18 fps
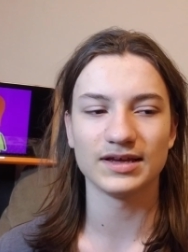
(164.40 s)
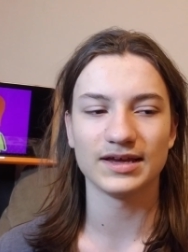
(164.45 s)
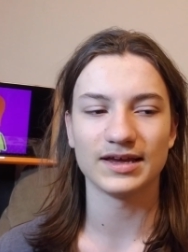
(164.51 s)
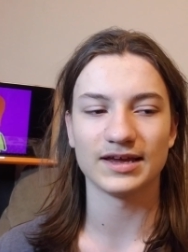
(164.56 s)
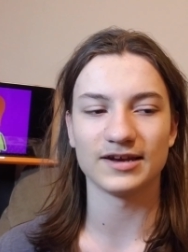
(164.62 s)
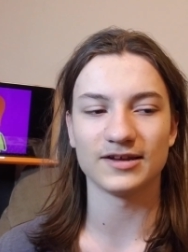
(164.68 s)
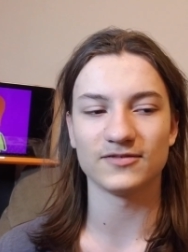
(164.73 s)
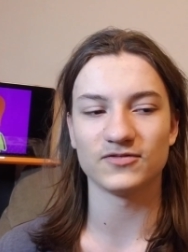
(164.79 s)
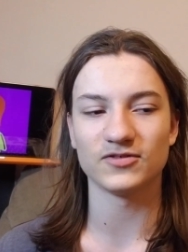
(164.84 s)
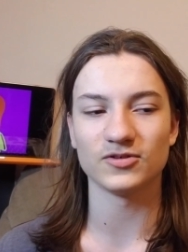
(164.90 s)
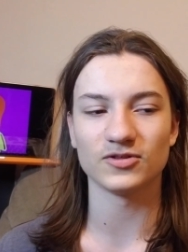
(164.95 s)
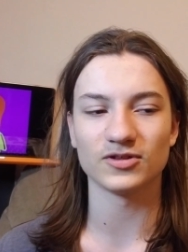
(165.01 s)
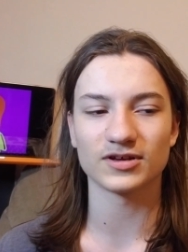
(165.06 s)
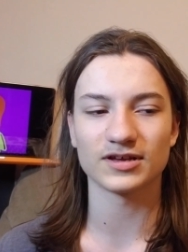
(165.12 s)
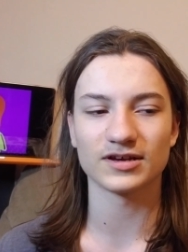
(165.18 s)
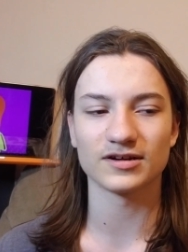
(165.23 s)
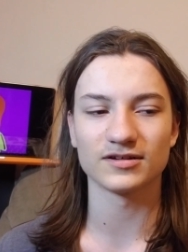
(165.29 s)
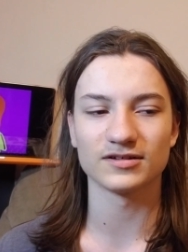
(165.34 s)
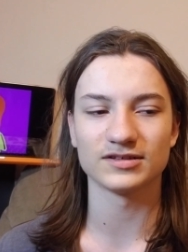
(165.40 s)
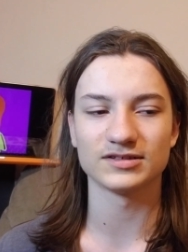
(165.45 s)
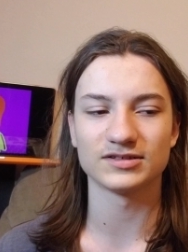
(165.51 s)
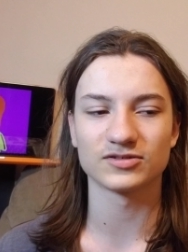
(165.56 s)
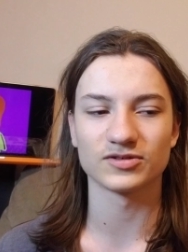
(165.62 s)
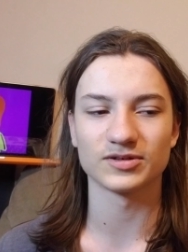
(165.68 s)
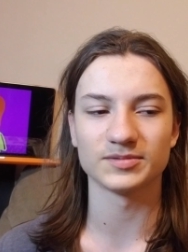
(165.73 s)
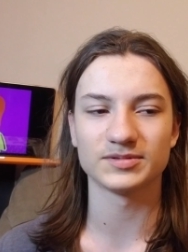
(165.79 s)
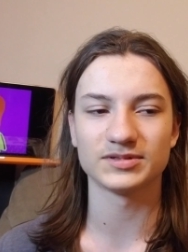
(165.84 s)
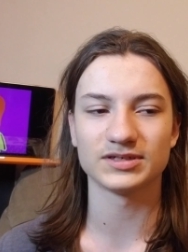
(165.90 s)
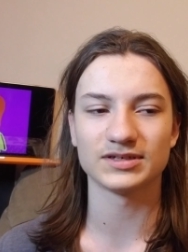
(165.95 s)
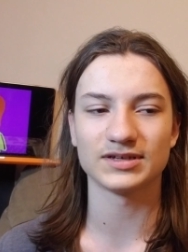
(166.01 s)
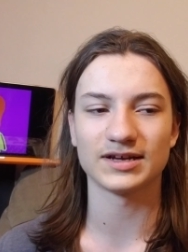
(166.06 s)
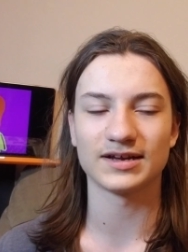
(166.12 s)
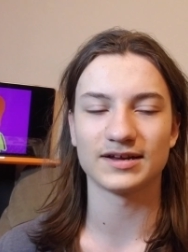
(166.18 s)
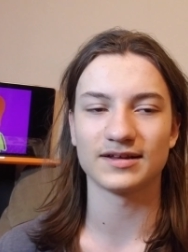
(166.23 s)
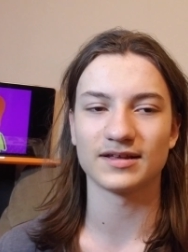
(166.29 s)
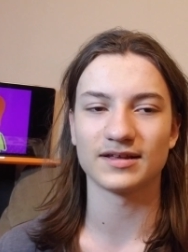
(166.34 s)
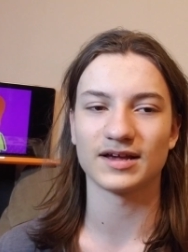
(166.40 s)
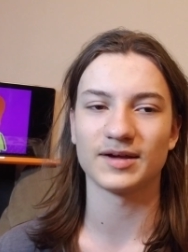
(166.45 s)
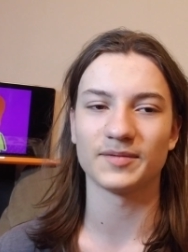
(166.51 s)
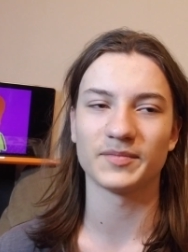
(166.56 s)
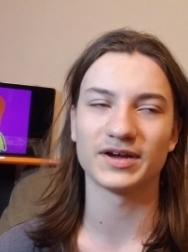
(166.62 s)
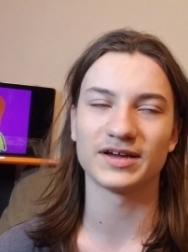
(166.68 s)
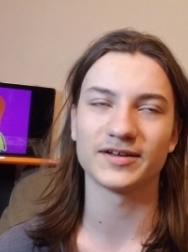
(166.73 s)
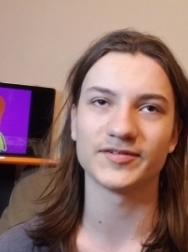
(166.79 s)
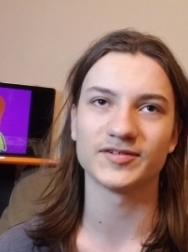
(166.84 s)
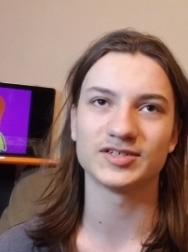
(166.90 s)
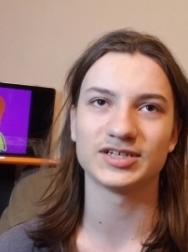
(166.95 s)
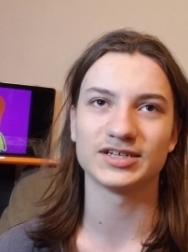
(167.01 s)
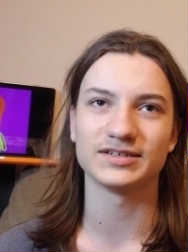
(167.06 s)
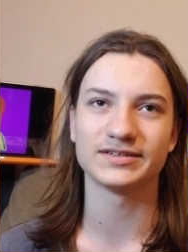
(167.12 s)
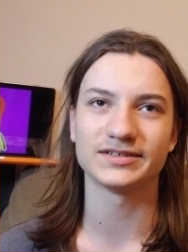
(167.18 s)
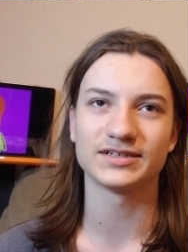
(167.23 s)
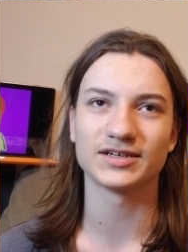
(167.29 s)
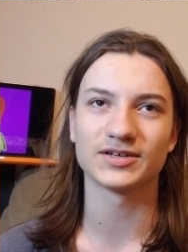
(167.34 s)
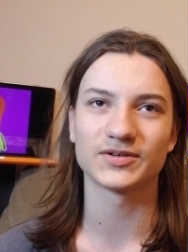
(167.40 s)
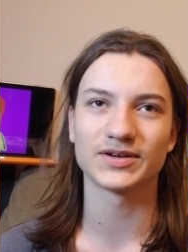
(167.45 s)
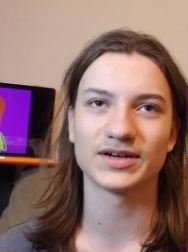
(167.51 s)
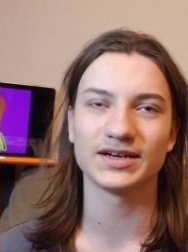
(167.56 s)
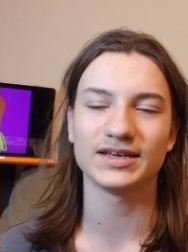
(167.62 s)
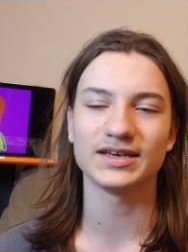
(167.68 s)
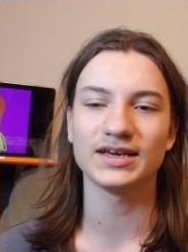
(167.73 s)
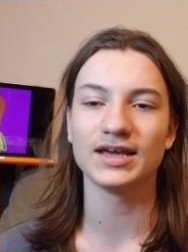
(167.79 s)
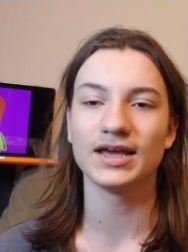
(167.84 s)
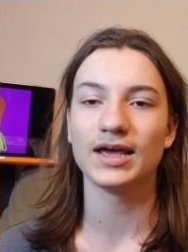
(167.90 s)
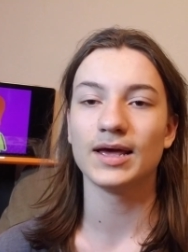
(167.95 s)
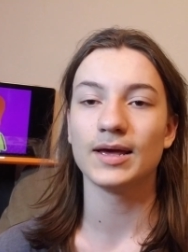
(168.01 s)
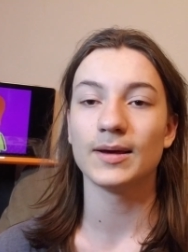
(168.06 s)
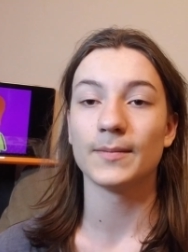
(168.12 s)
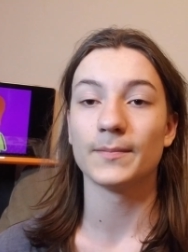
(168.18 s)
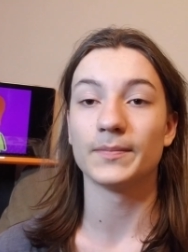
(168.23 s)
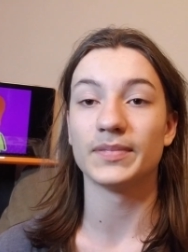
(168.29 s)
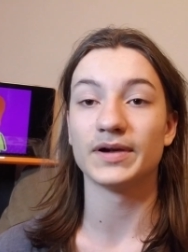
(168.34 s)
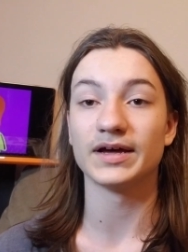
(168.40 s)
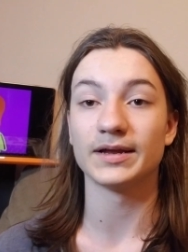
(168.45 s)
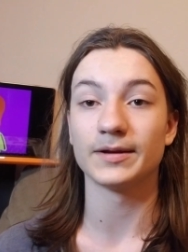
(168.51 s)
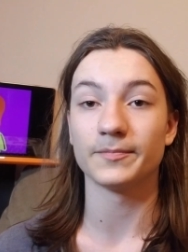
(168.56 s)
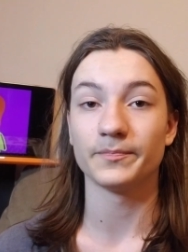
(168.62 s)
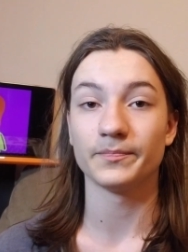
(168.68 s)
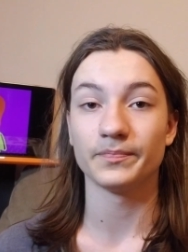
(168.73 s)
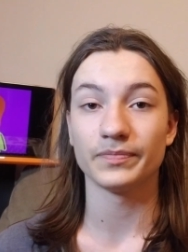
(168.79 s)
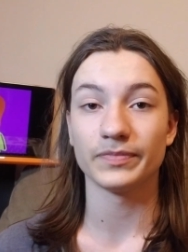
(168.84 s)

and if you look at our description, I, I might have changed already, but